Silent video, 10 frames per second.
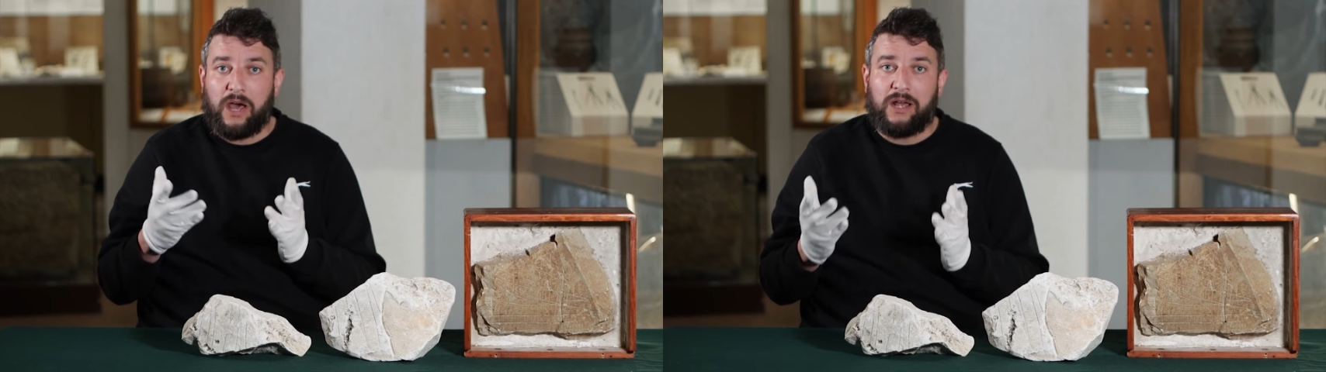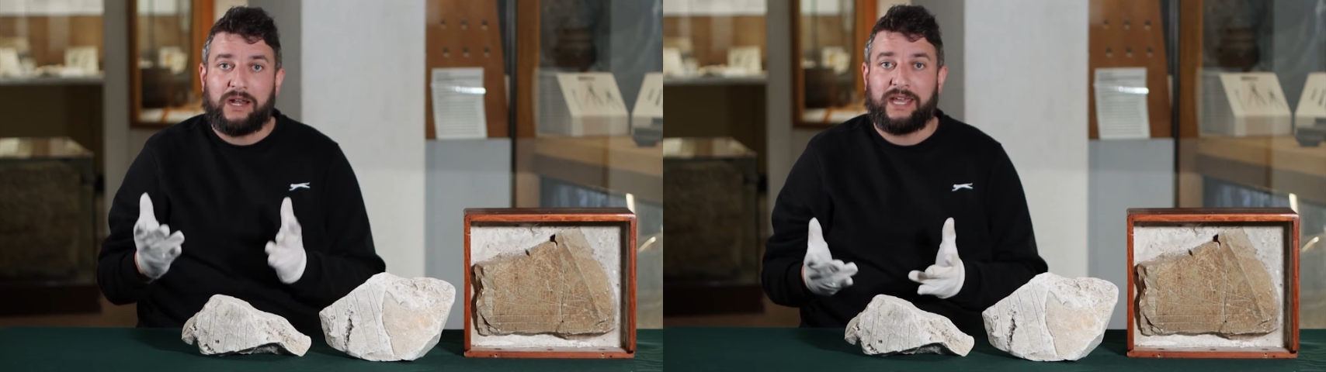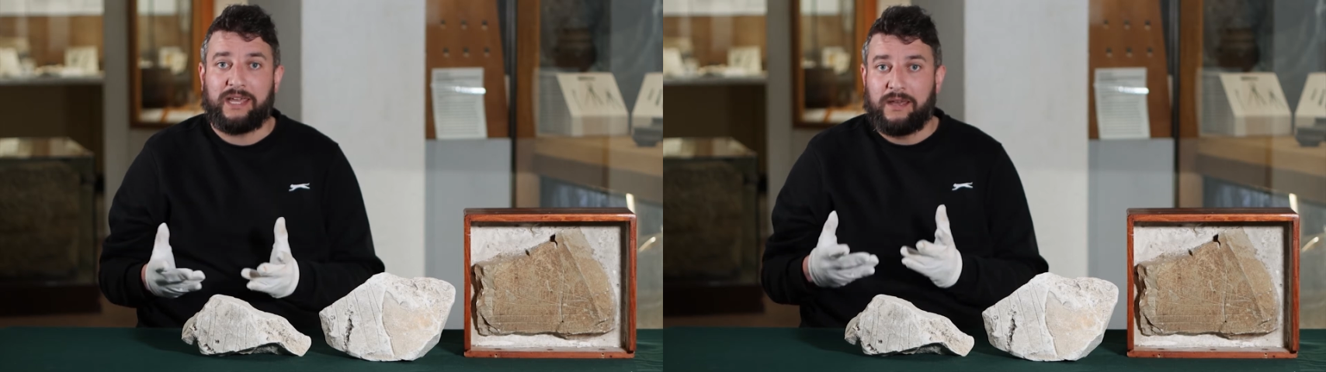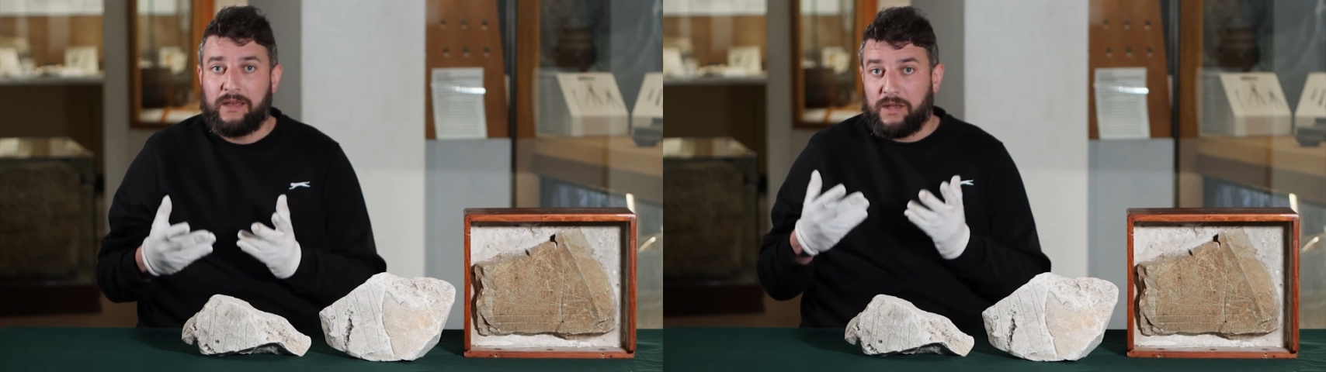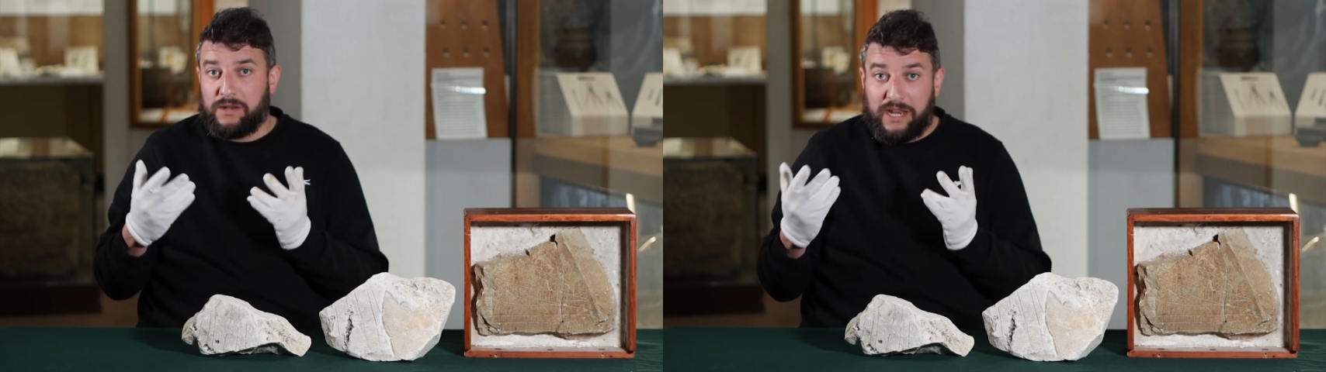early
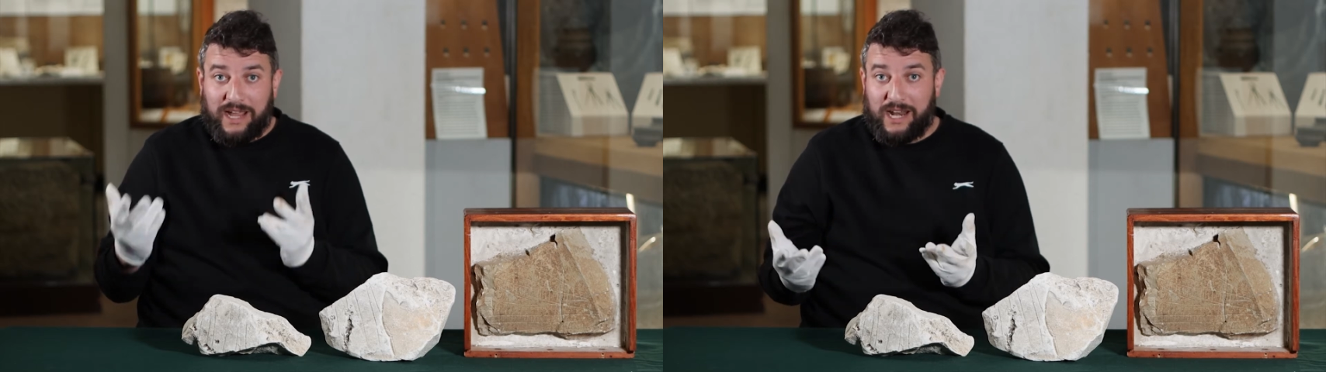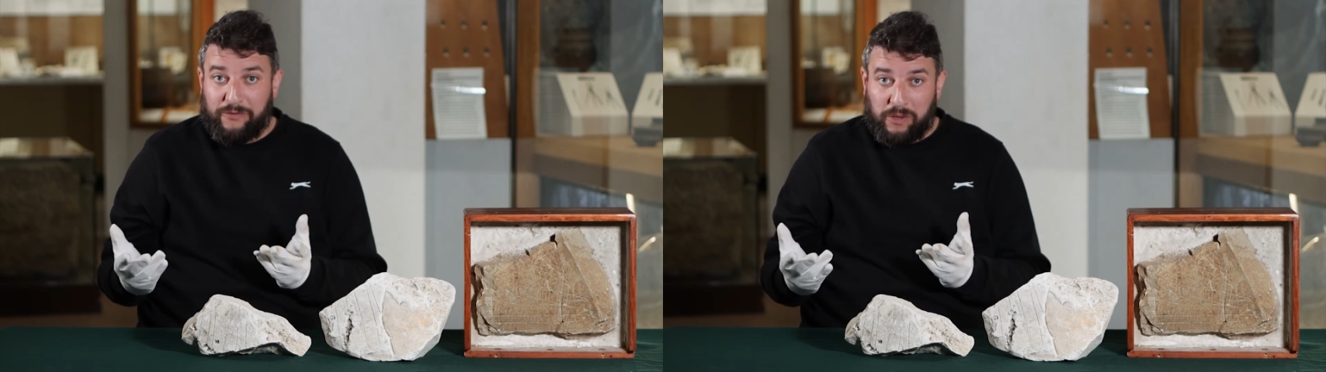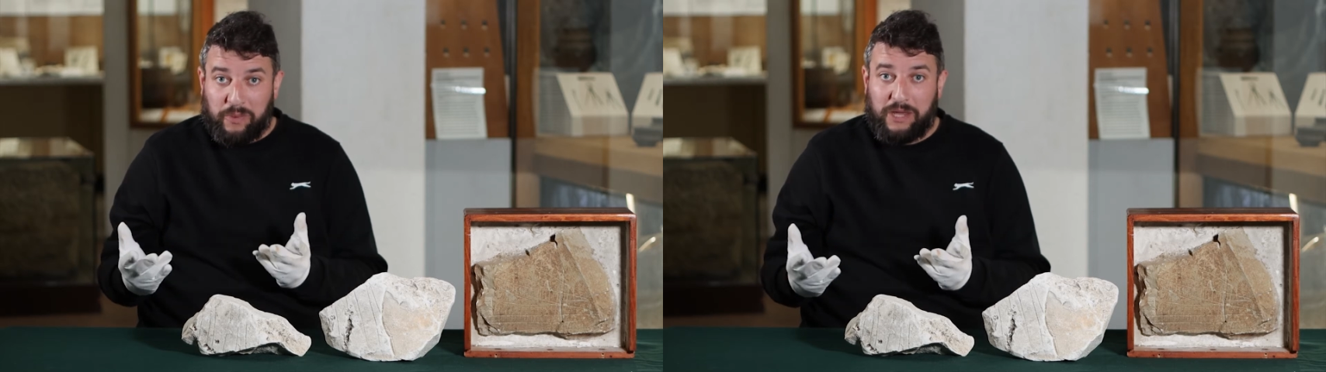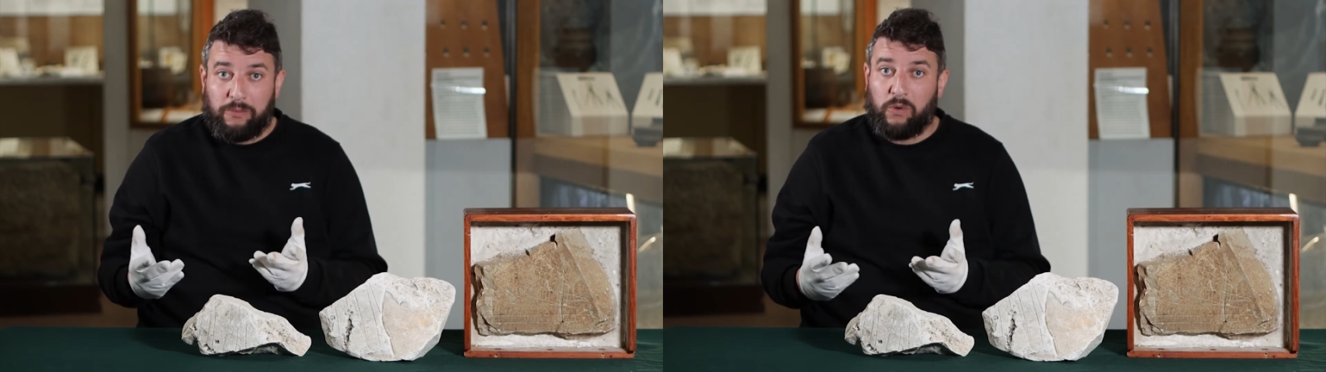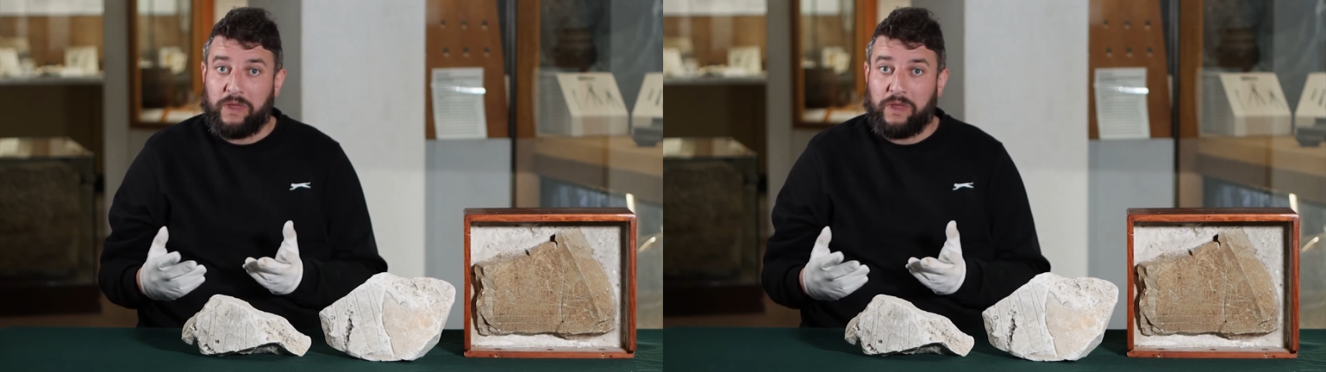Neolithic people.